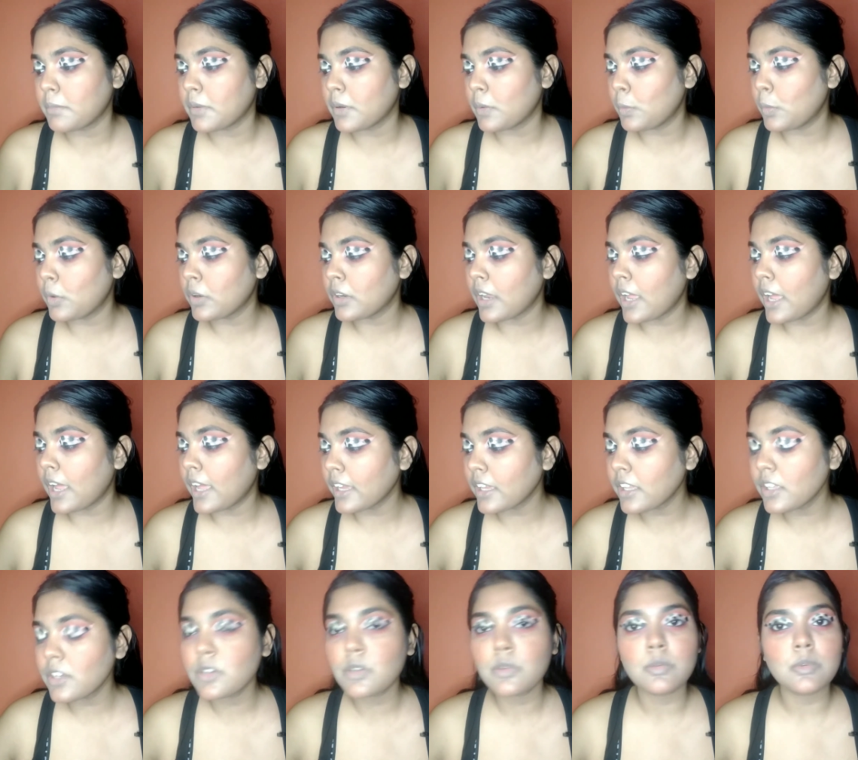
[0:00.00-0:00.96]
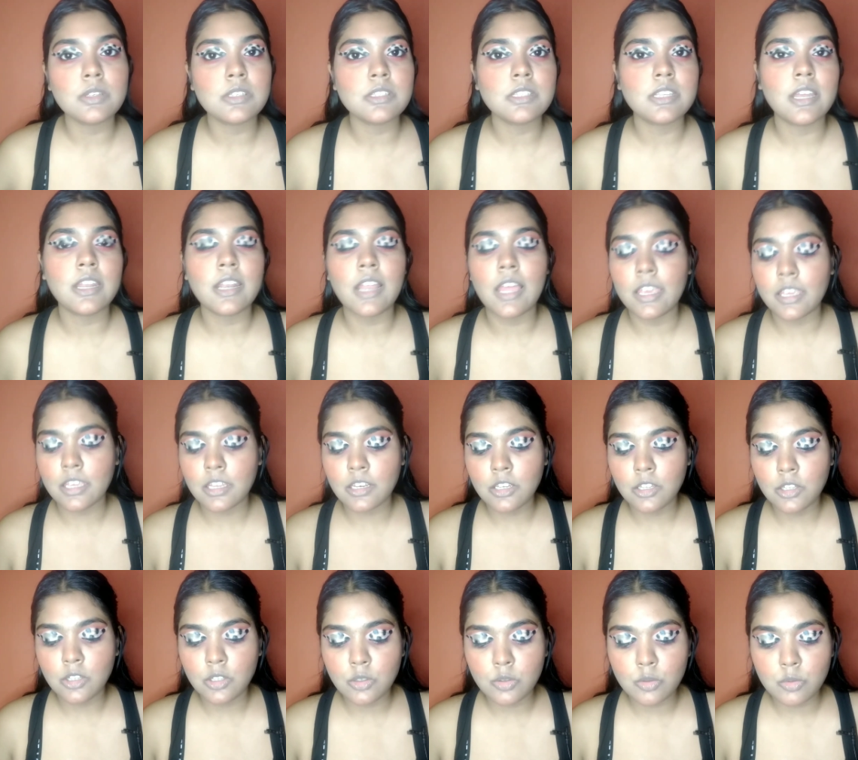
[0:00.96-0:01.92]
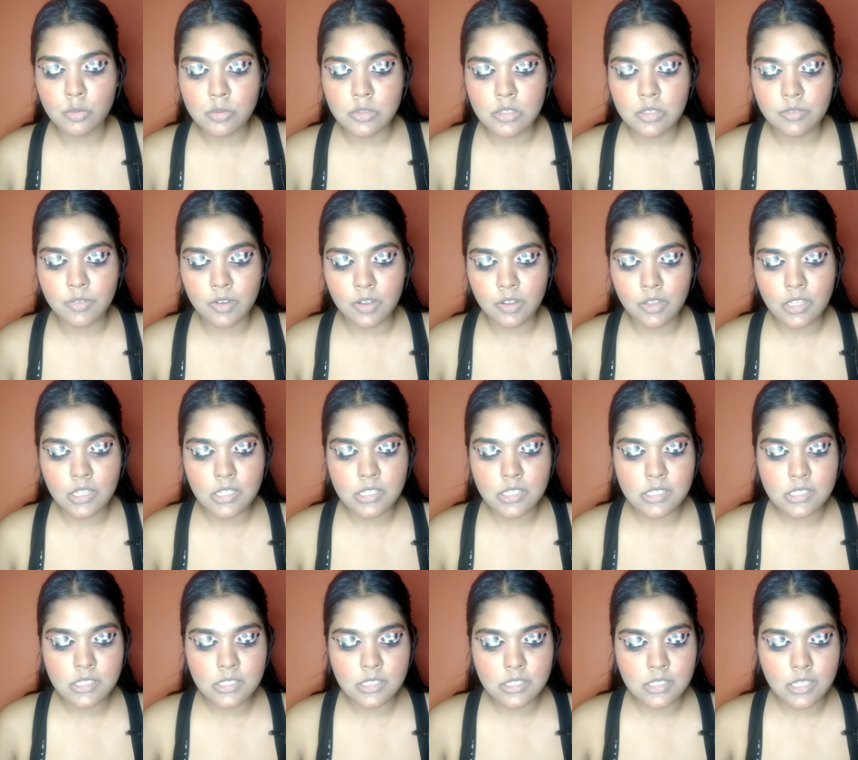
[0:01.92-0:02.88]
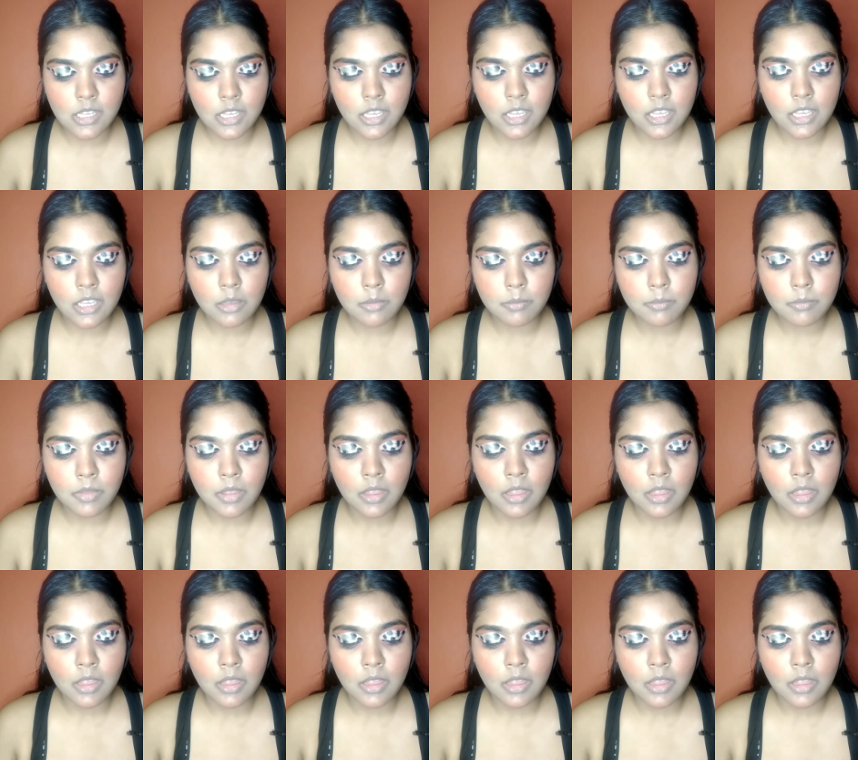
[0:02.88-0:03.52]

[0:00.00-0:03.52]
but what I can do is that I can use the very same